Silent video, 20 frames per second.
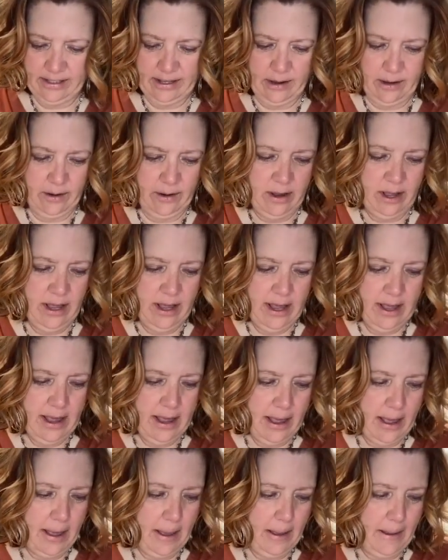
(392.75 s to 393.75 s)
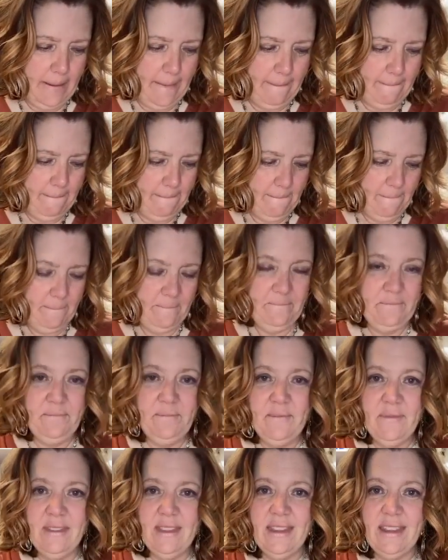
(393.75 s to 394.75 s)
So
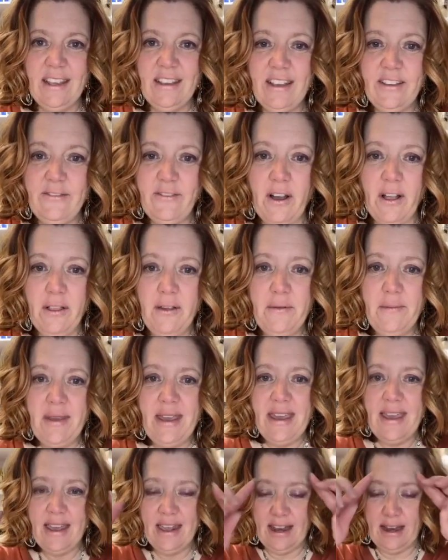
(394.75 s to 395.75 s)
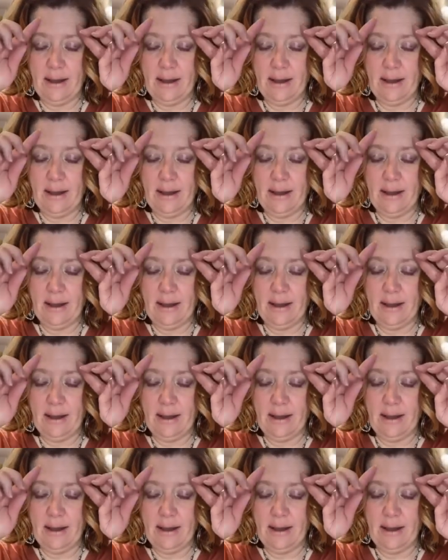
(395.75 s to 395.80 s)
follow me,